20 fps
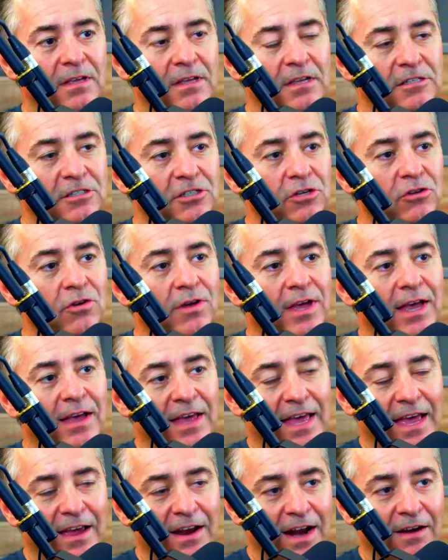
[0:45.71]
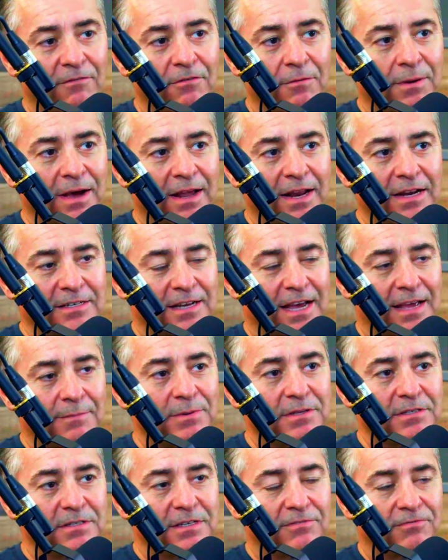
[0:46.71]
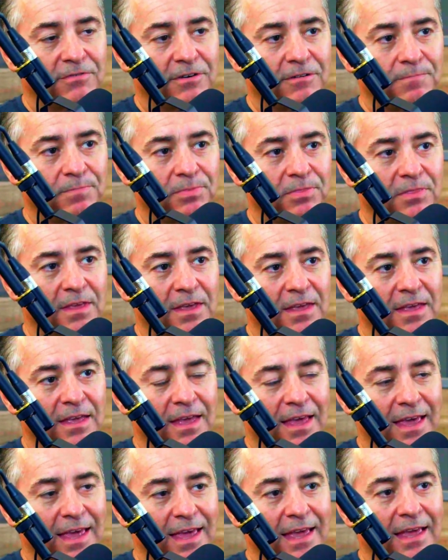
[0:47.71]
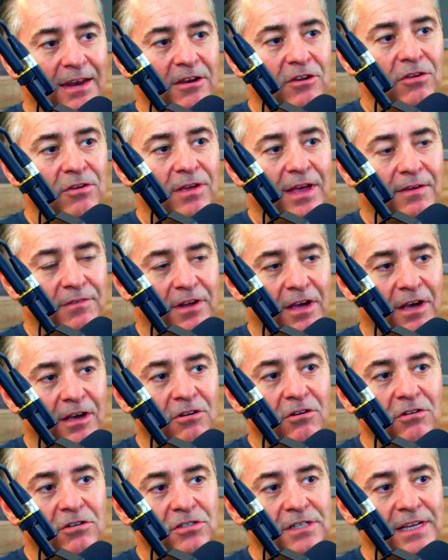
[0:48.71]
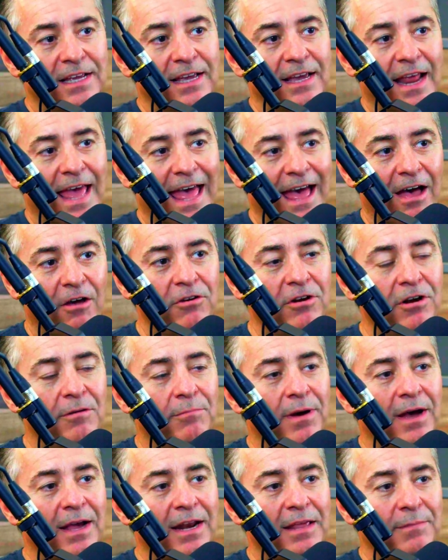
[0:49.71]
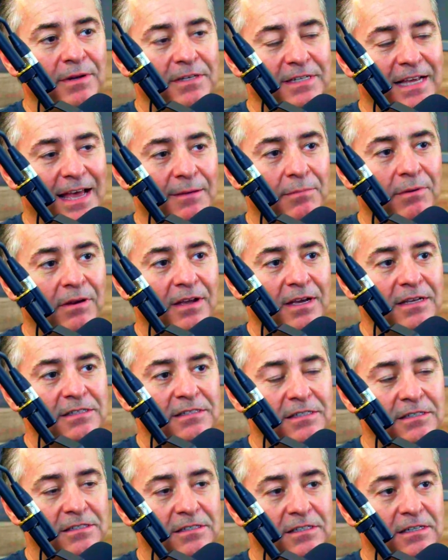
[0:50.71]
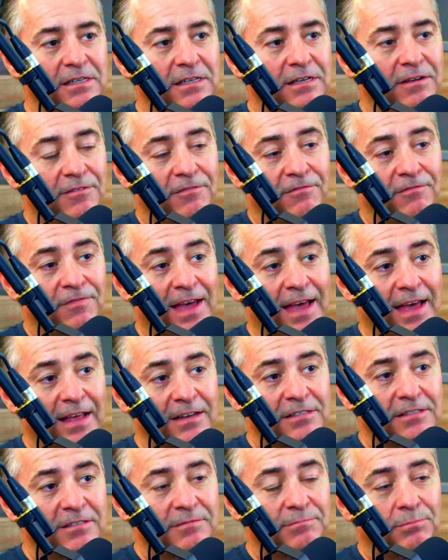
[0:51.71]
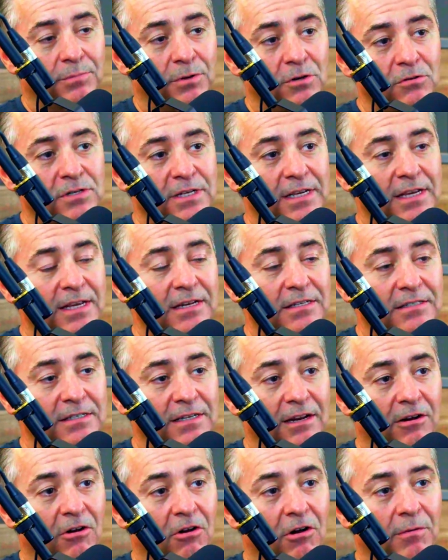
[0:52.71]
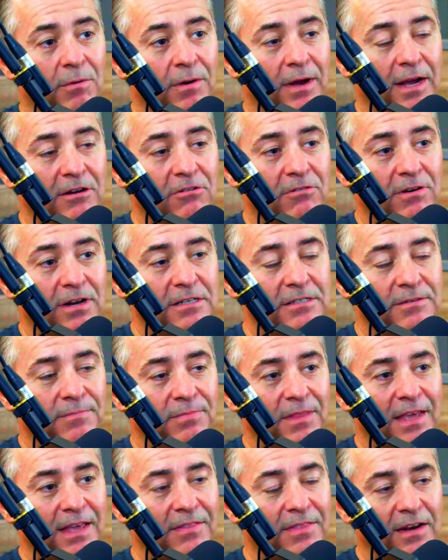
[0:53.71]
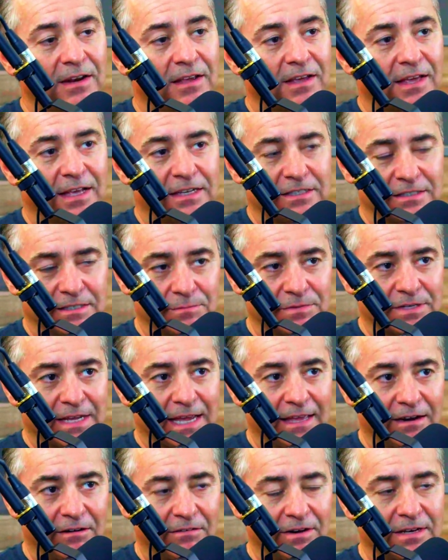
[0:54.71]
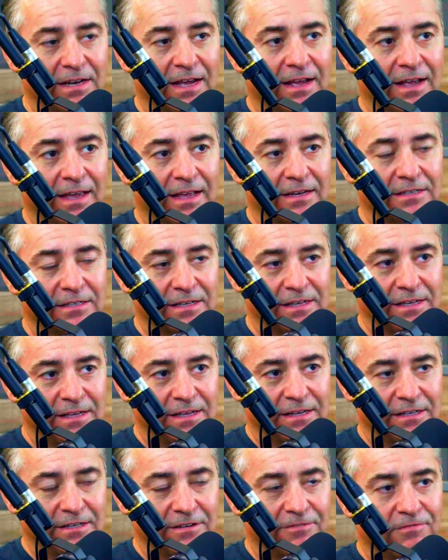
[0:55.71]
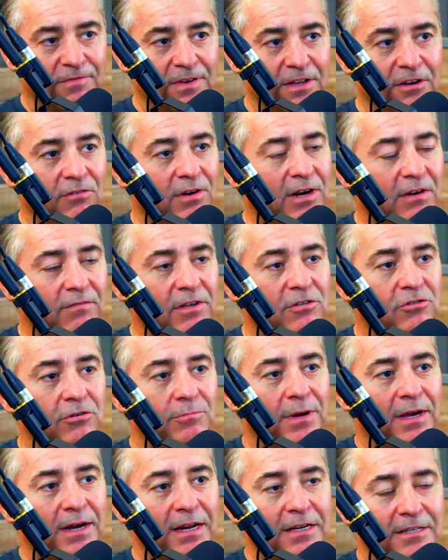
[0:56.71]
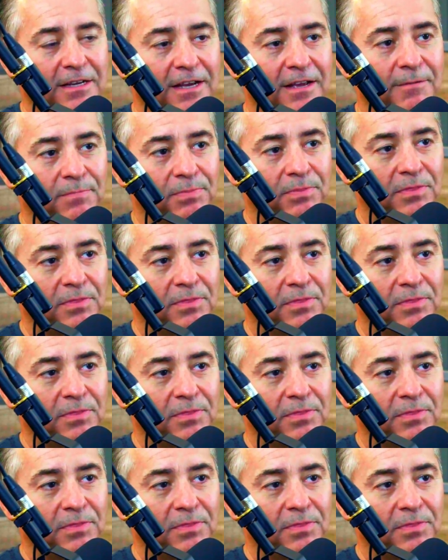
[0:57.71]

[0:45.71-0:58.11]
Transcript: So you every body type is different, and you have to understand how your body metabolizes fats, proteins, and carbohydrates, and then custom tailor a diet to fit your individual body type.